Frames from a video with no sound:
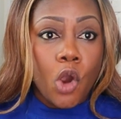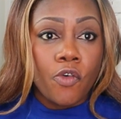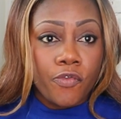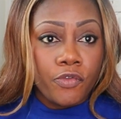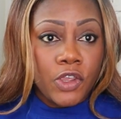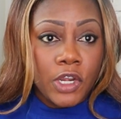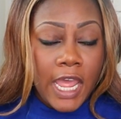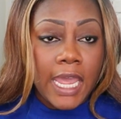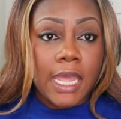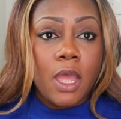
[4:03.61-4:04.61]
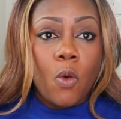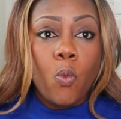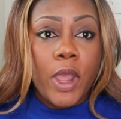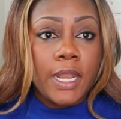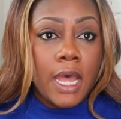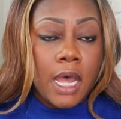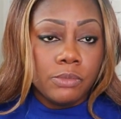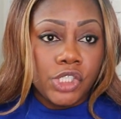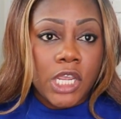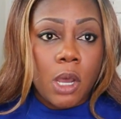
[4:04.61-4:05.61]
off of your neck. When
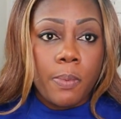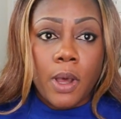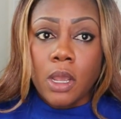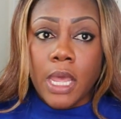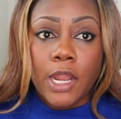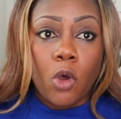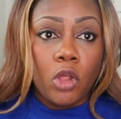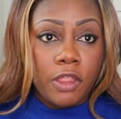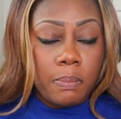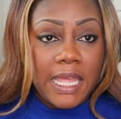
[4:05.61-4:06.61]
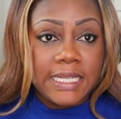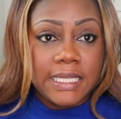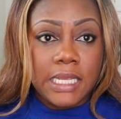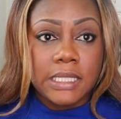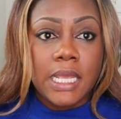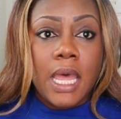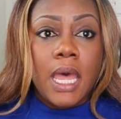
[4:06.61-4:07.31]
Jacob got all the blessings.